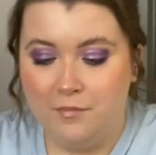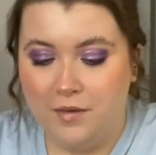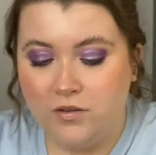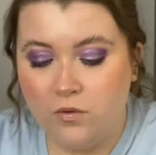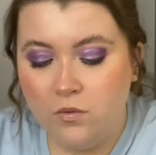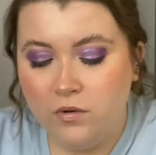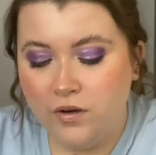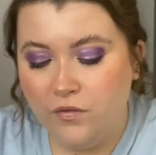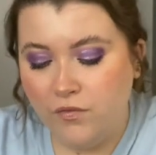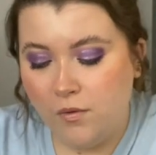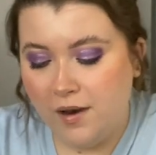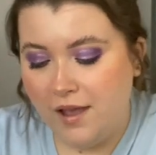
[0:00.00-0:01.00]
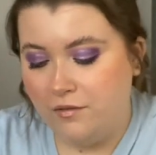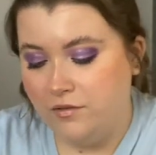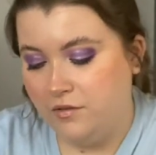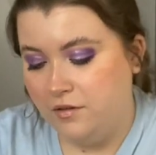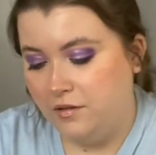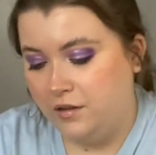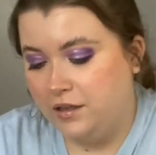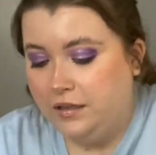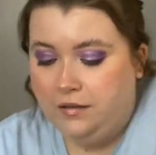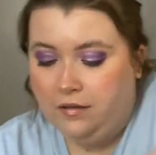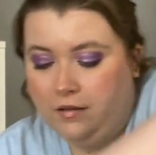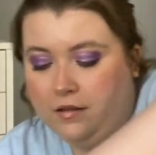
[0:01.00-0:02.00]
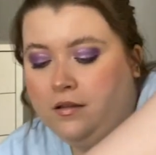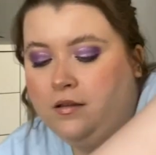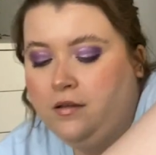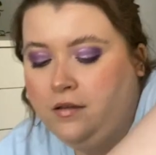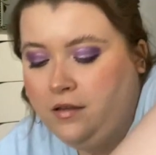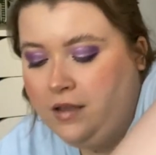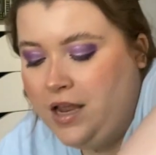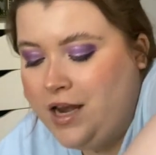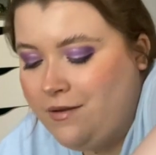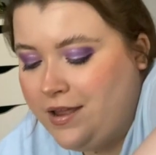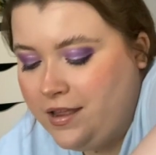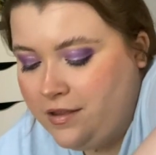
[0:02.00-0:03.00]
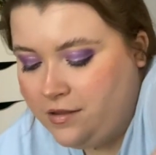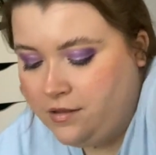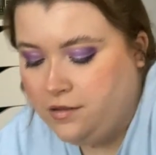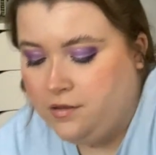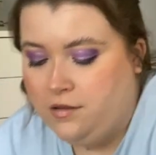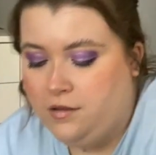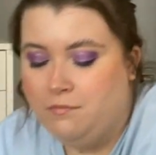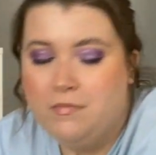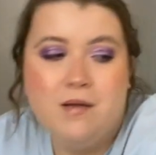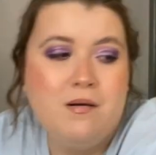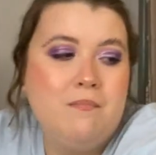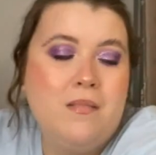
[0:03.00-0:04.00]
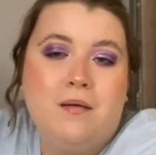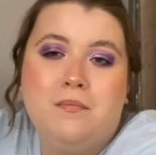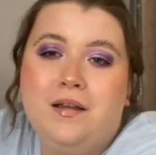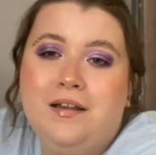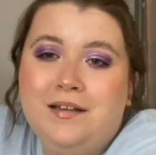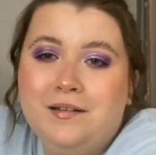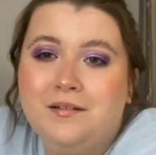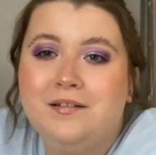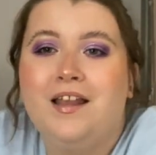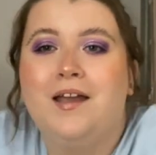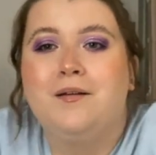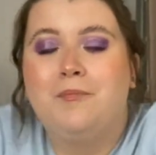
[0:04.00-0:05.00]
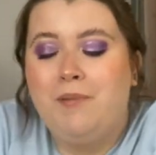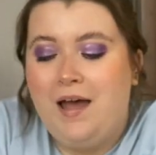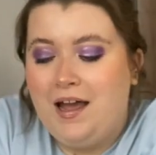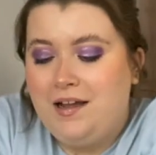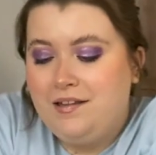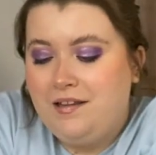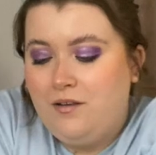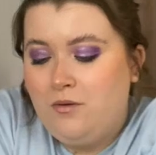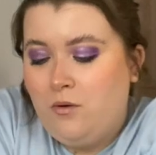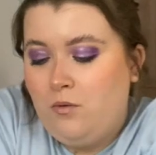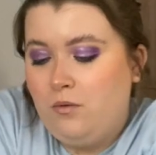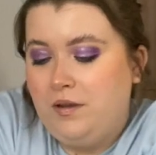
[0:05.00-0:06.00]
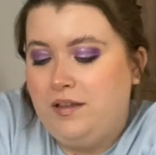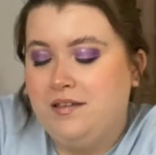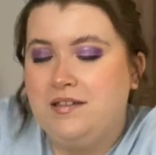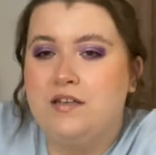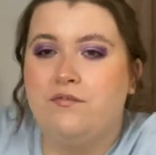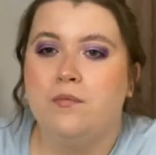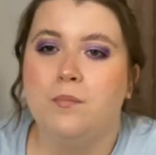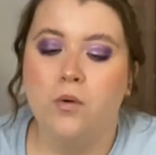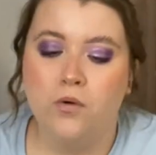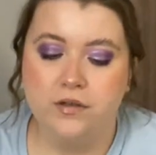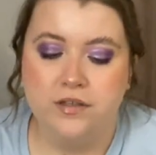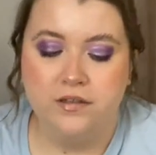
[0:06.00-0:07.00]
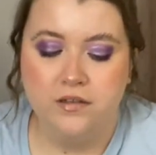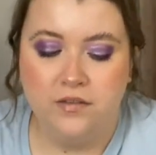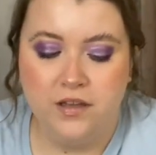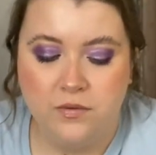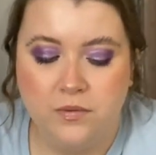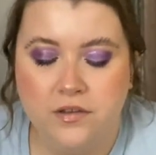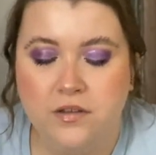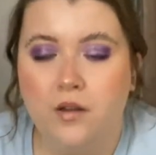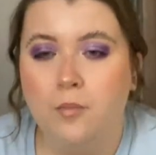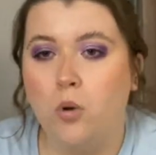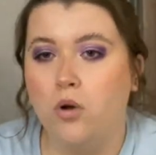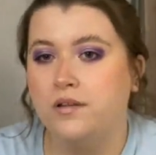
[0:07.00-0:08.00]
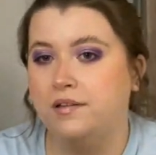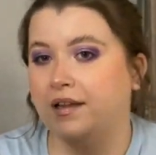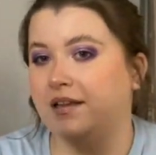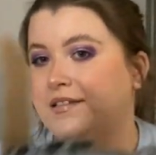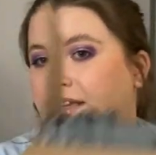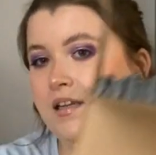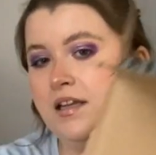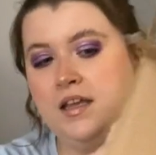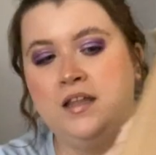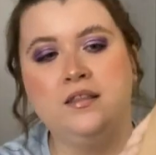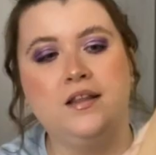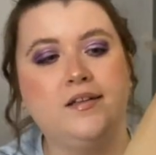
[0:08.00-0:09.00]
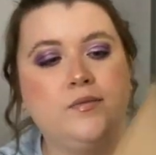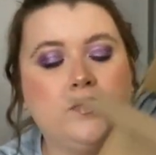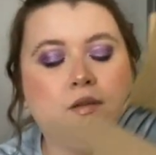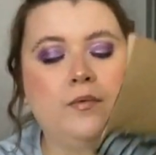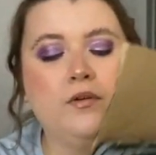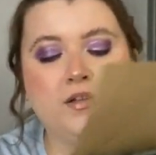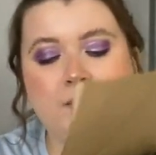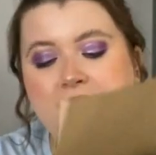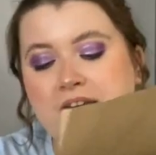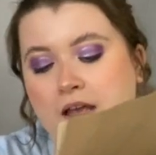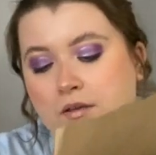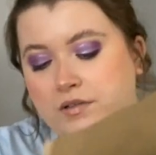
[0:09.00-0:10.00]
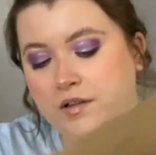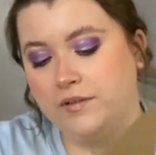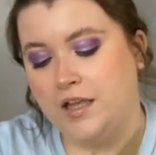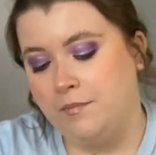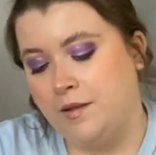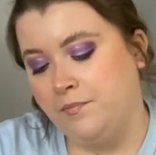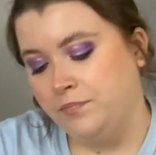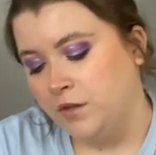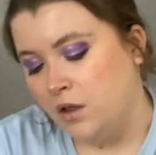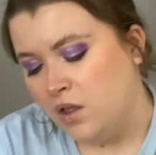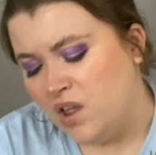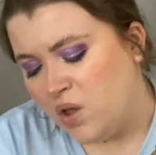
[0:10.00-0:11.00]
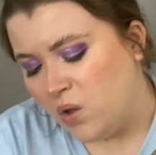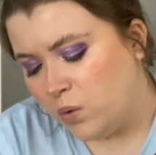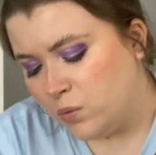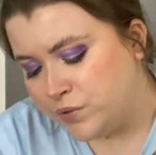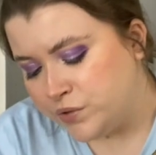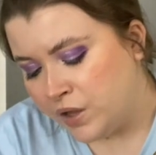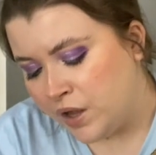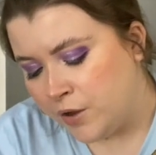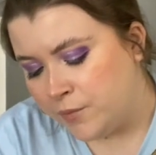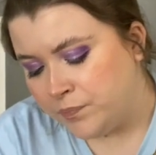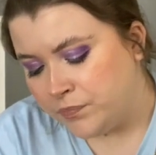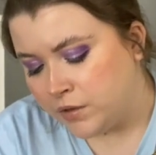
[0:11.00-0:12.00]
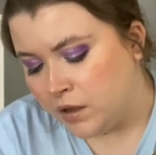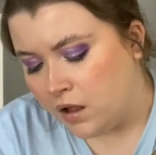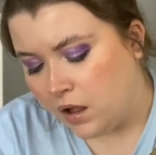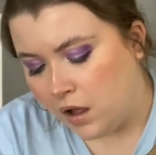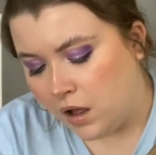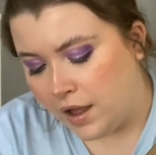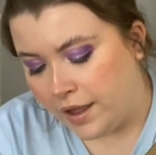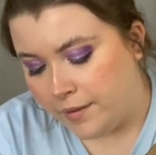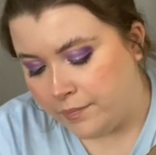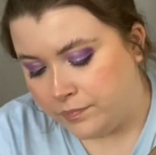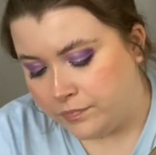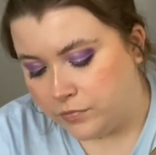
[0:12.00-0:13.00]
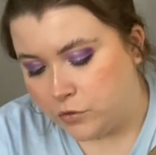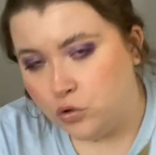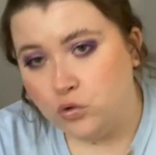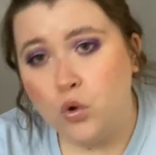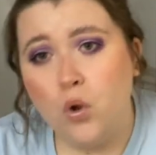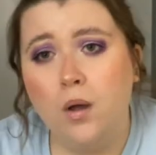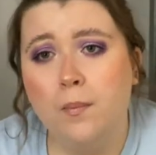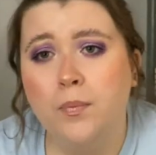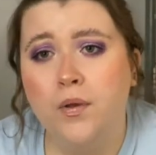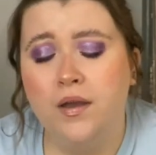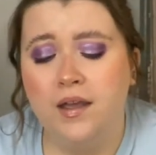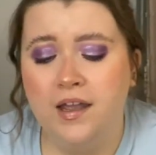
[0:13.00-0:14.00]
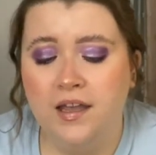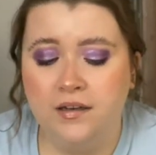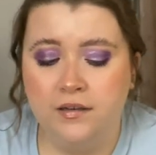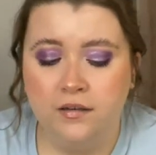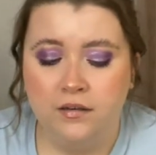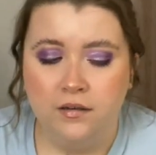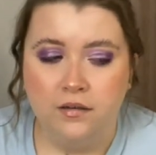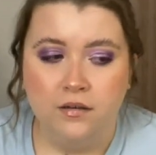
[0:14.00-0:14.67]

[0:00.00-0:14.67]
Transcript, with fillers: It's all going to fall out as soon as I... Anyway, me and my mum like packed it all into different boxes. So this wasn't the box they sent it in, this was the box that my nail stuff came in. Also, I'm not putting